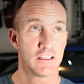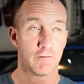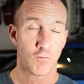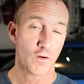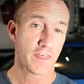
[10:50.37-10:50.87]
the
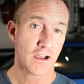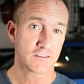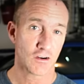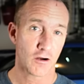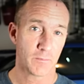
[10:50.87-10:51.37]

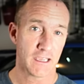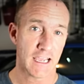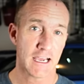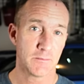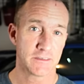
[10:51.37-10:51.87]
4,000
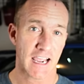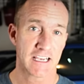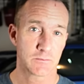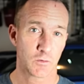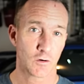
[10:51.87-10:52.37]
RPMs
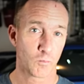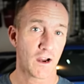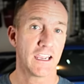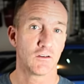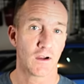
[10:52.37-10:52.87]
as per
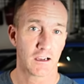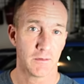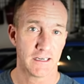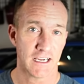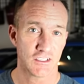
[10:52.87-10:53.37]
break-in
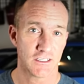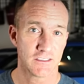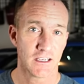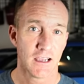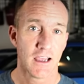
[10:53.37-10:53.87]
recommendations,